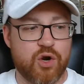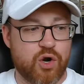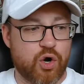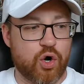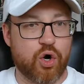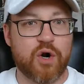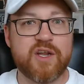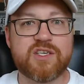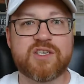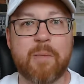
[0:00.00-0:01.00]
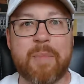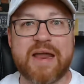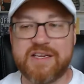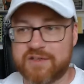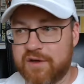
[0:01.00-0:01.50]
hurting
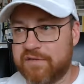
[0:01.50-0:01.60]
somebody's